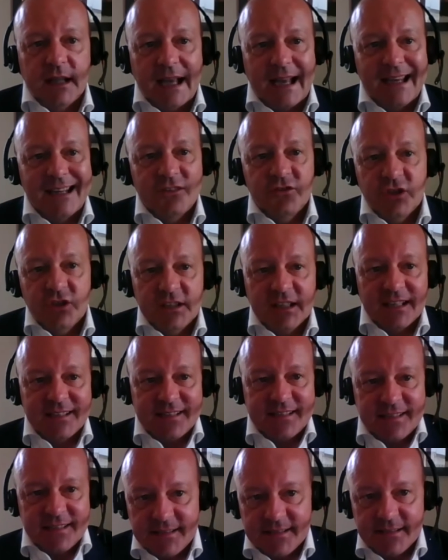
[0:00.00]
hygiene
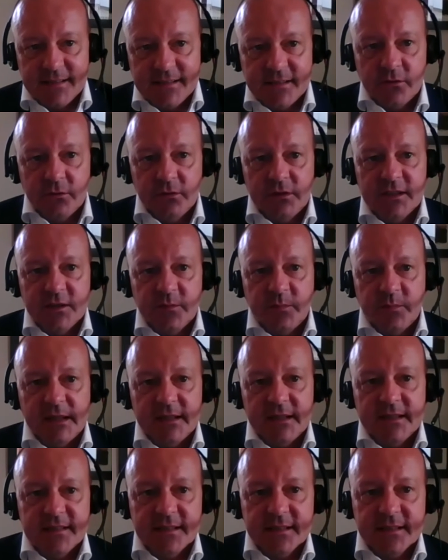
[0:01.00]
assistance to these
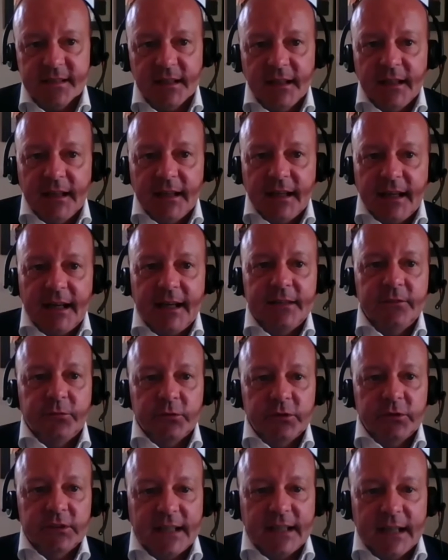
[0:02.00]
places. And
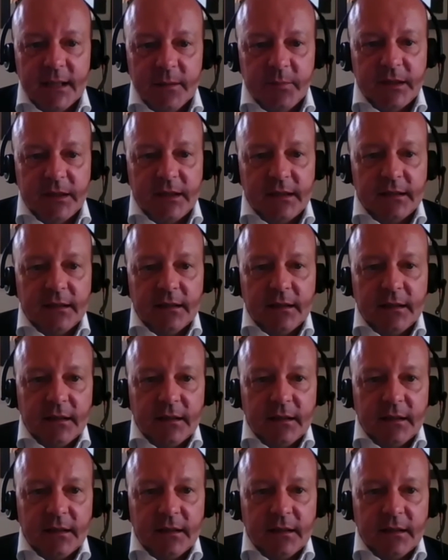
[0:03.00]
for the time being,